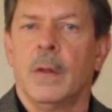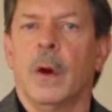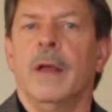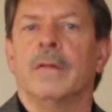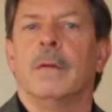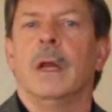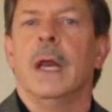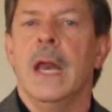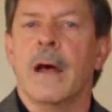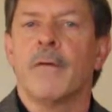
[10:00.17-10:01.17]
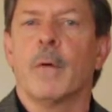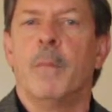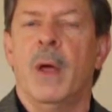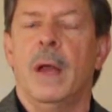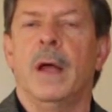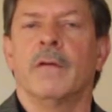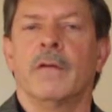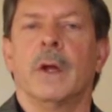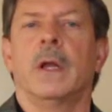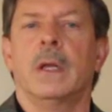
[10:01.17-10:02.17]
There has never been a
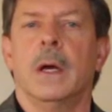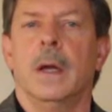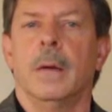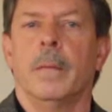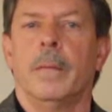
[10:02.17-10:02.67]
study done